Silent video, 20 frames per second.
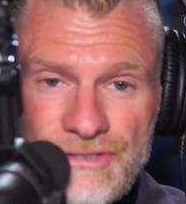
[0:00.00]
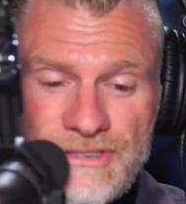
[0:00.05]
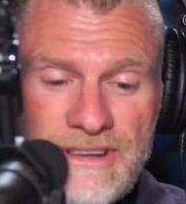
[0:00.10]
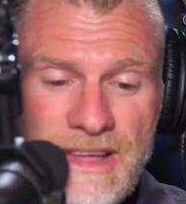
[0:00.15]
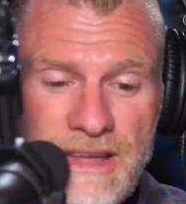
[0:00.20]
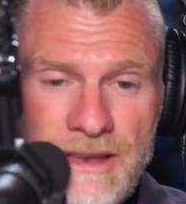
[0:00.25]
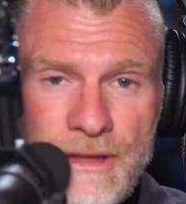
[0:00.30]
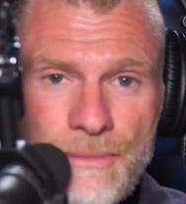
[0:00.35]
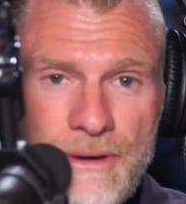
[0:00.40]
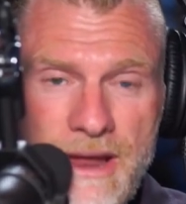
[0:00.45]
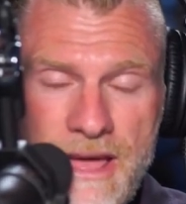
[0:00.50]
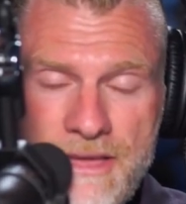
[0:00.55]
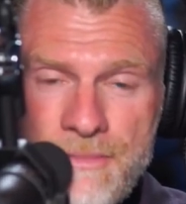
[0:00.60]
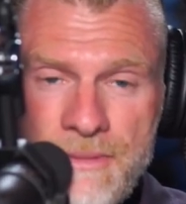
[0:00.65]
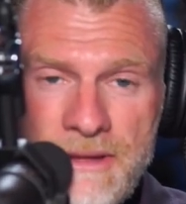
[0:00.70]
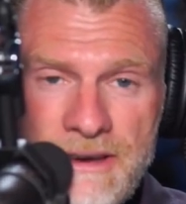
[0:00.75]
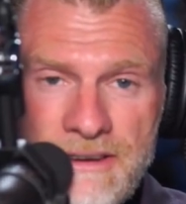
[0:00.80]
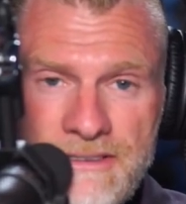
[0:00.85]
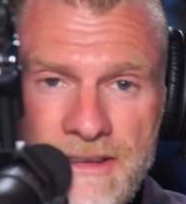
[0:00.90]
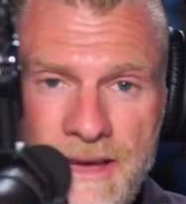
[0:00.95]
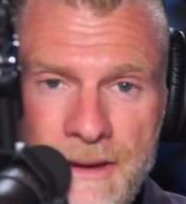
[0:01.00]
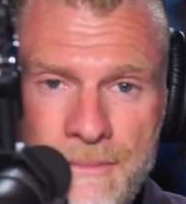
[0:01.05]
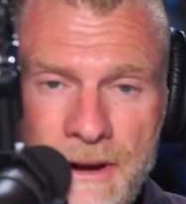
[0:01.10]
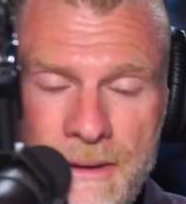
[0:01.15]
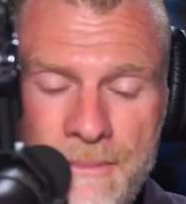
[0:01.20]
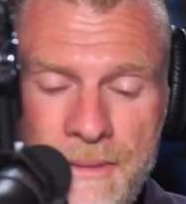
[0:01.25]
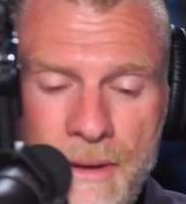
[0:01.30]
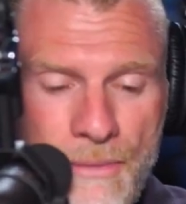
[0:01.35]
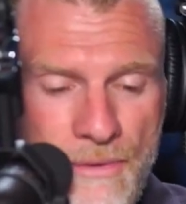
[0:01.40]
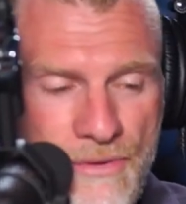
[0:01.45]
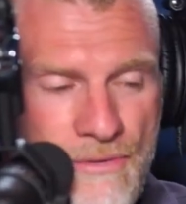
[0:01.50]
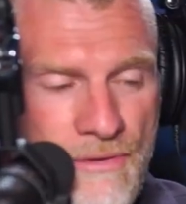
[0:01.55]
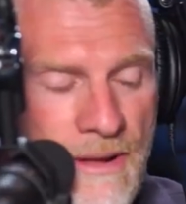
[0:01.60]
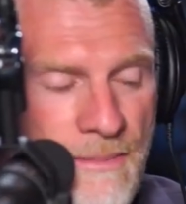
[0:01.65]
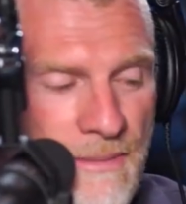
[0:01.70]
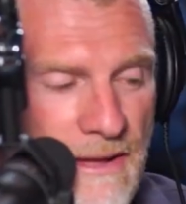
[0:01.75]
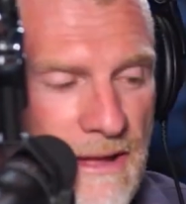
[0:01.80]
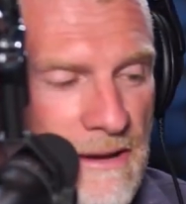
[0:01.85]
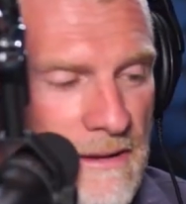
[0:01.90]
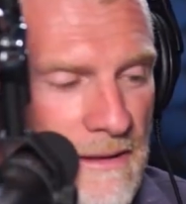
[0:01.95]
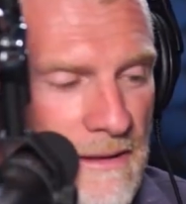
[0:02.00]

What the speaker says: Danielle would ask me anytime, and I'm what's her name again?